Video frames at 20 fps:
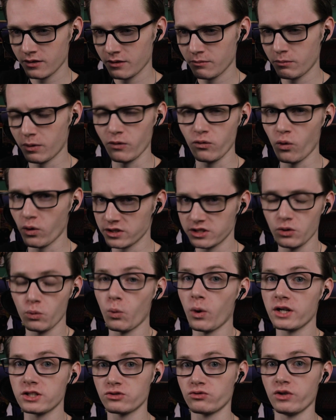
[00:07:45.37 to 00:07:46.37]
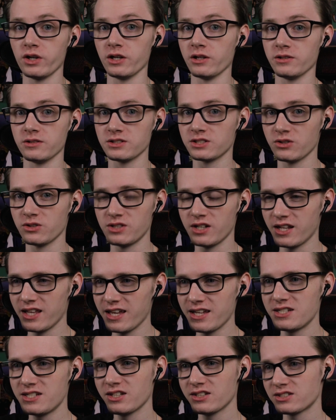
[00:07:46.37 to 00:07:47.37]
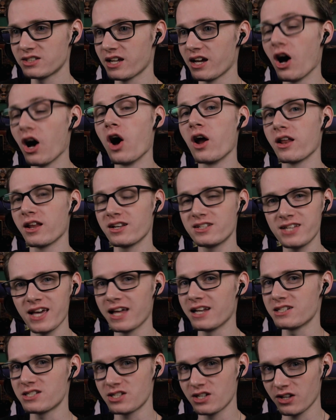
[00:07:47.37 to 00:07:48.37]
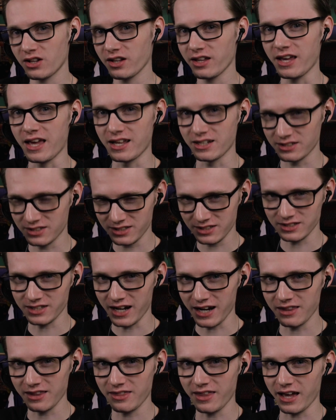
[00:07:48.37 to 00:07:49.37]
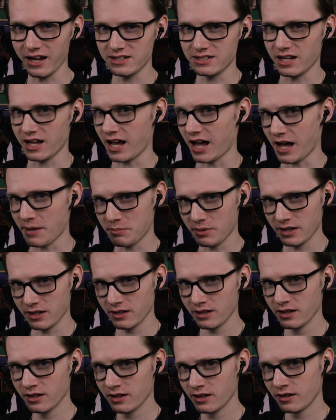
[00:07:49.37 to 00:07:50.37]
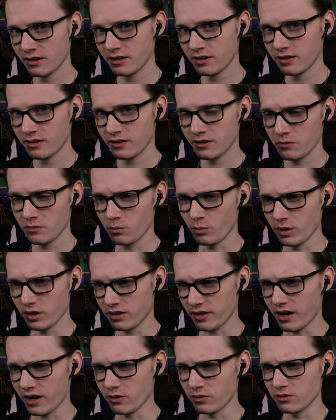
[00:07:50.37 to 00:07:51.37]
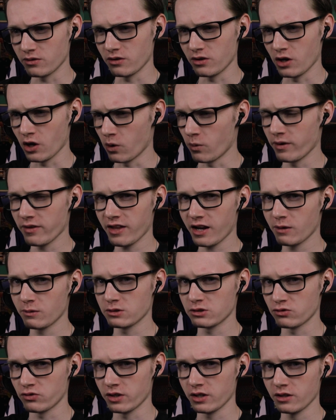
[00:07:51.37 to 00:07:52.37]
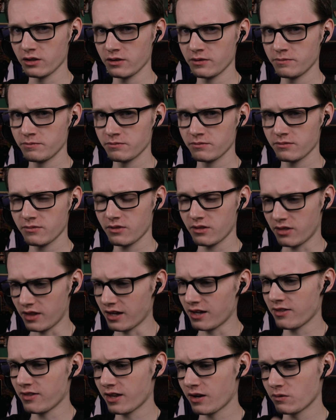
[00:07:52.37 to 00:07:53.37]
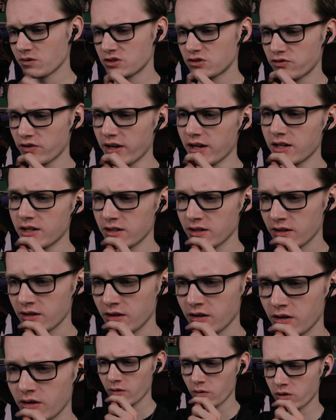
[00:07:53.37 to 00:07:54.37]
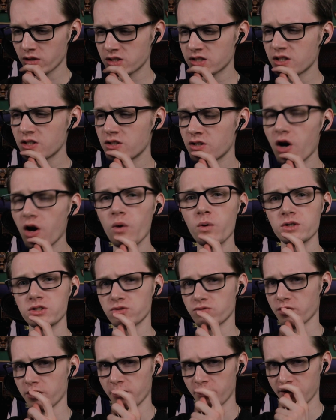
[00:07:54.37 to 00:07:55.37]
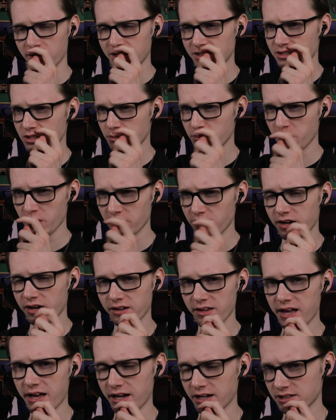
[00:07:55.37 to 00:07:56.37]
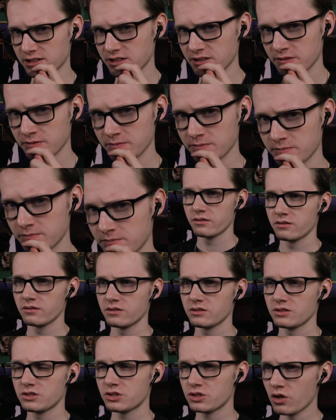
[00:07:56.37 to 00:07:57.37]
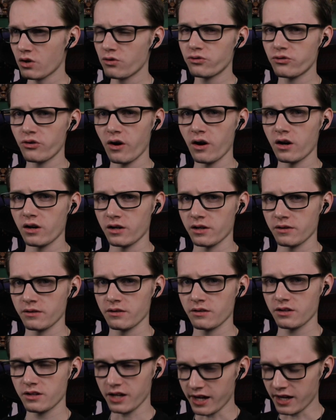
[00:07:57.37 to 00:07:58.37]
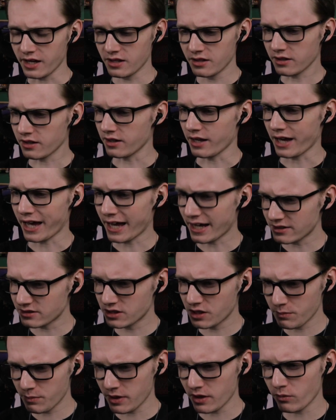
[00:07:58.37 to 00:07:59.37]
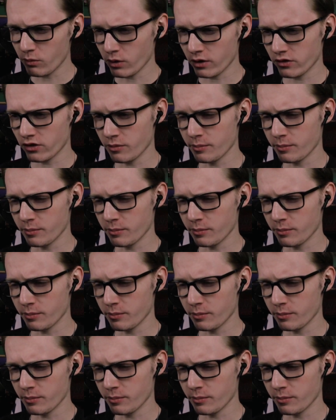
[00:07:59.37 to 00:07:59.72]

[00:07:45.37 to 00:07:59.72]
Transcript: But of course it was real, so did he just unintentionally incite that to happen without knowing that it was real? Thinking that it was fake? Or does he know it's real and is just putting on an act? So far, Kaiki has to be one of the